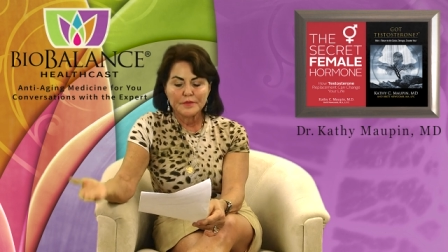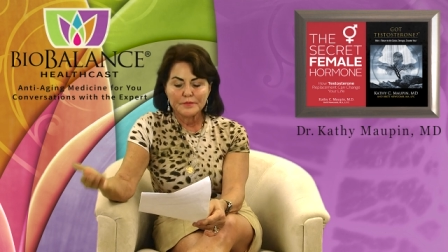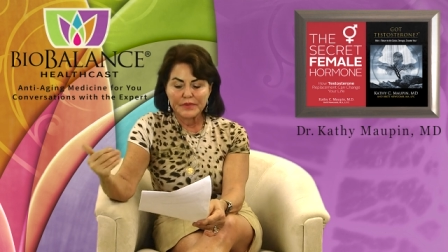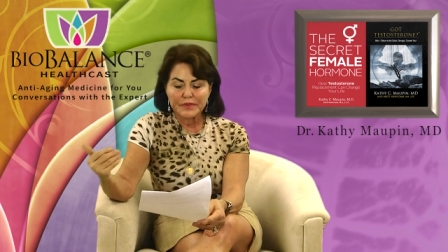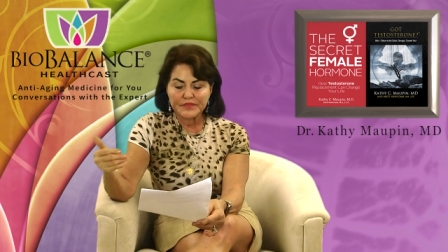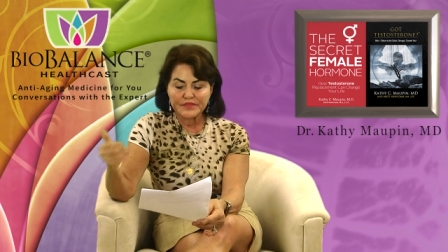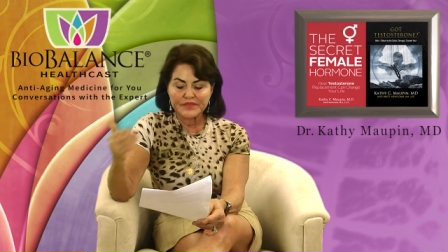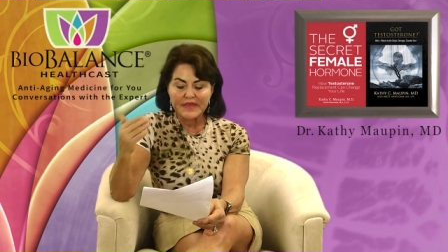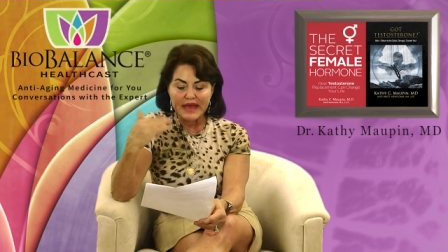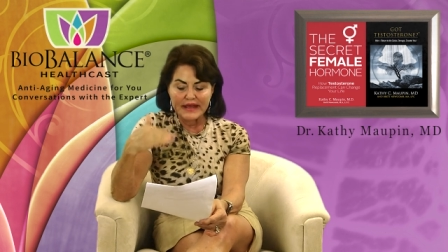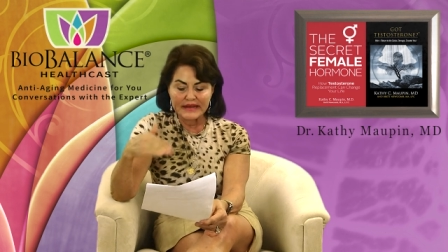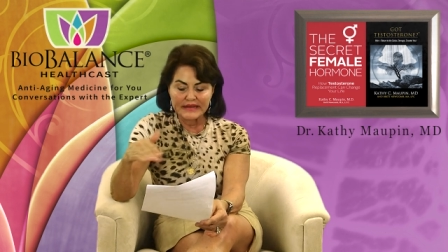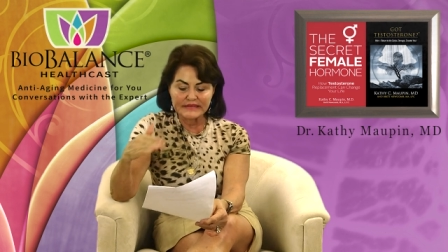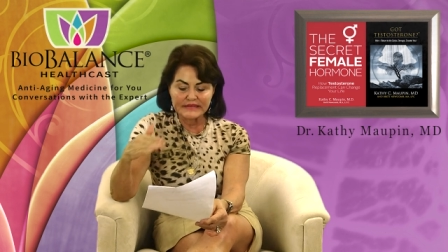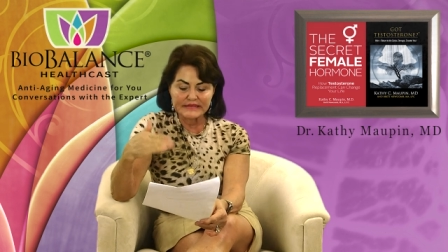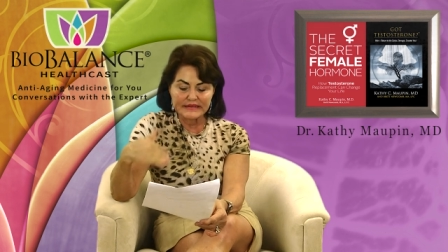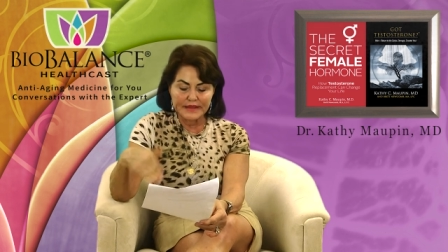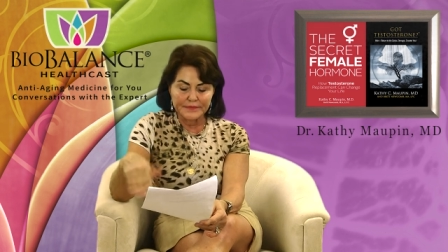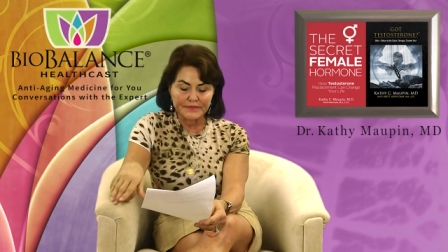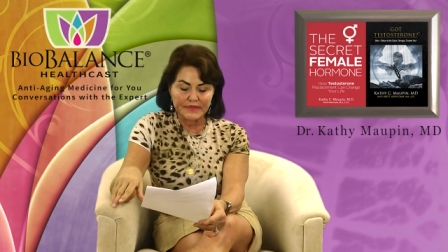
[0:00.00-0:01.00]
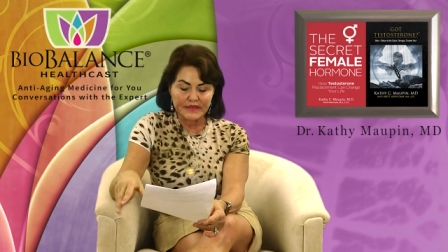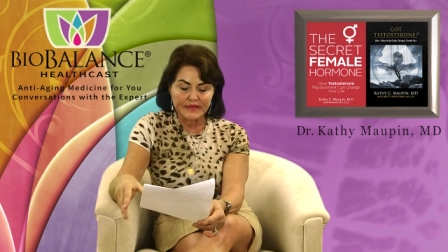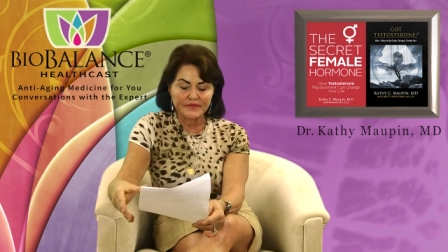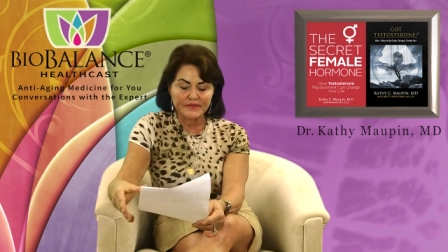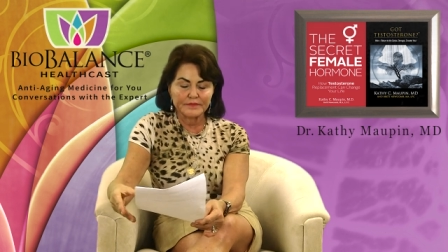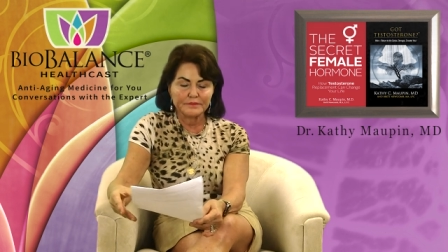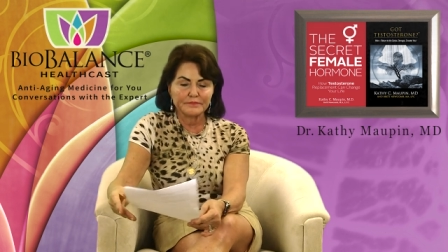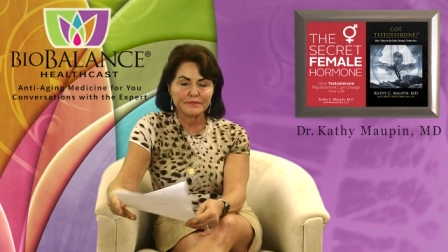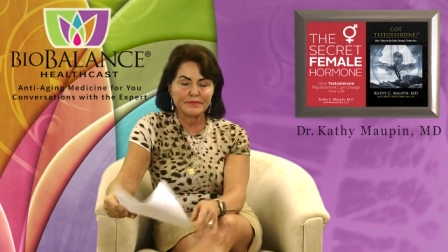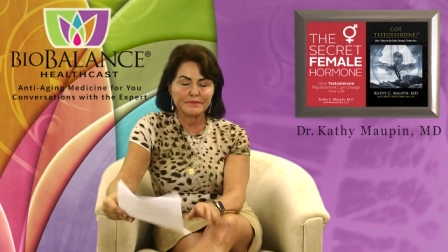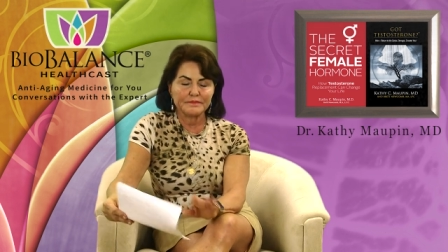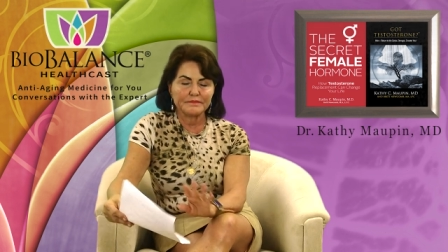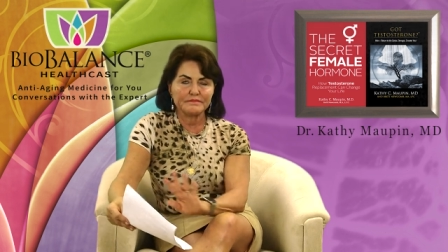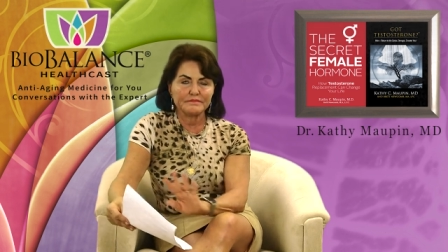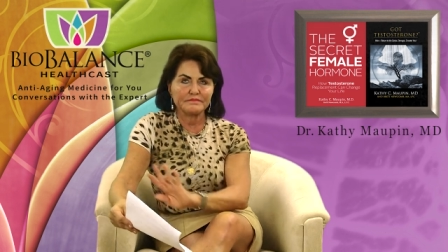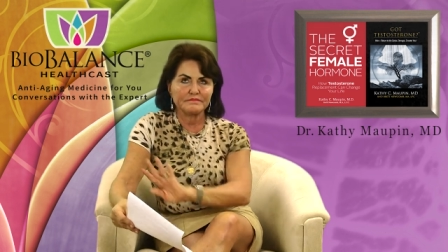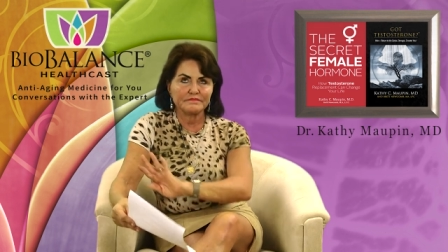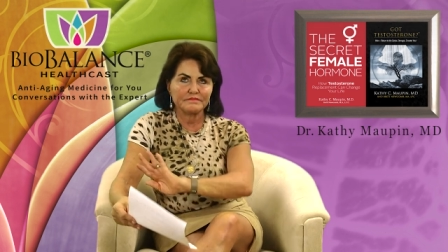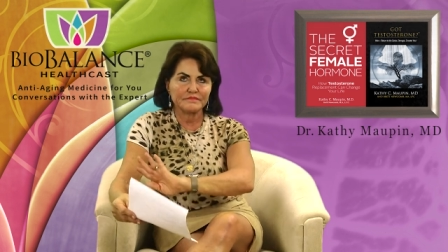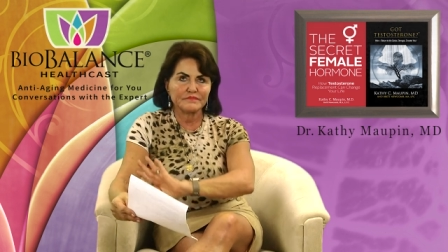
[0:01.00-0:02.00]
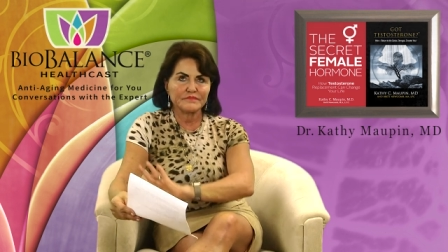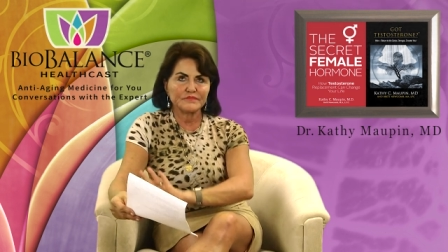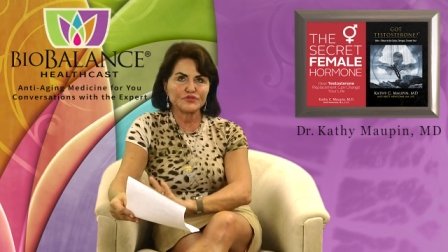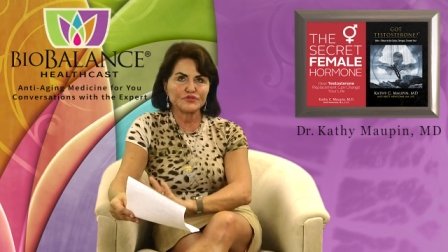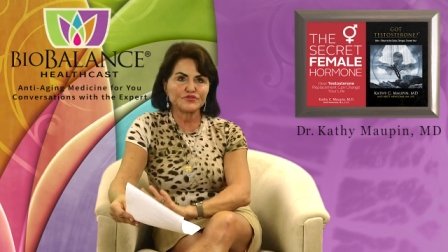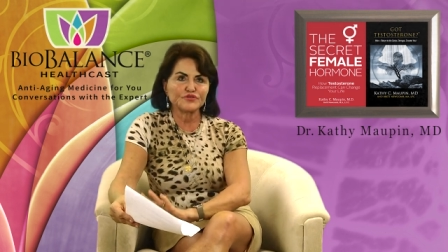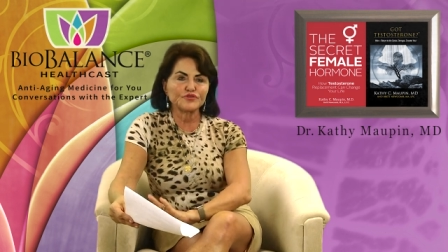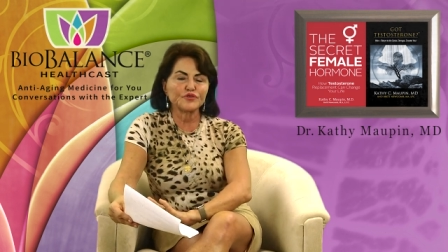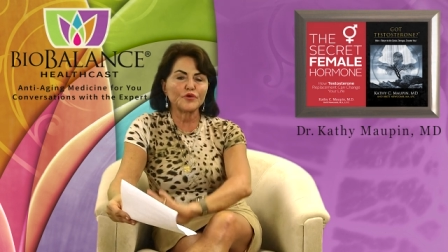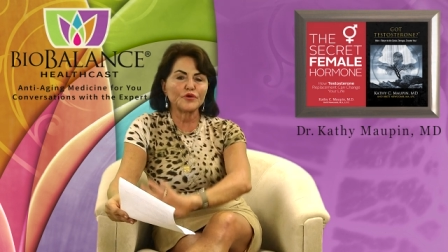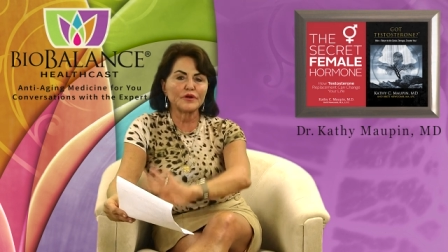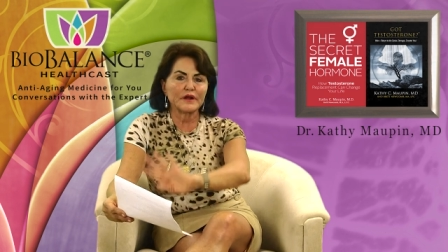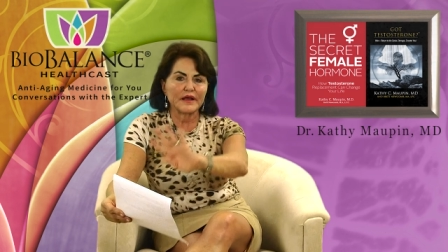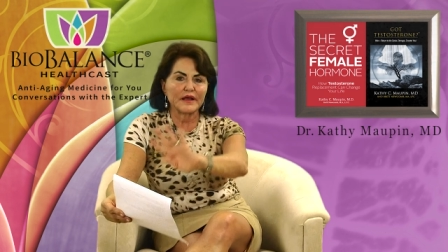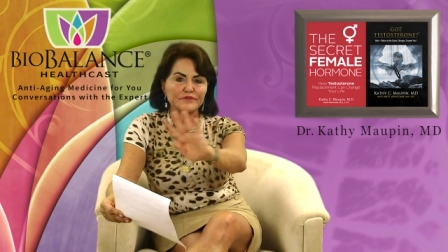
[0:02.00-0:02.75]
But that is something short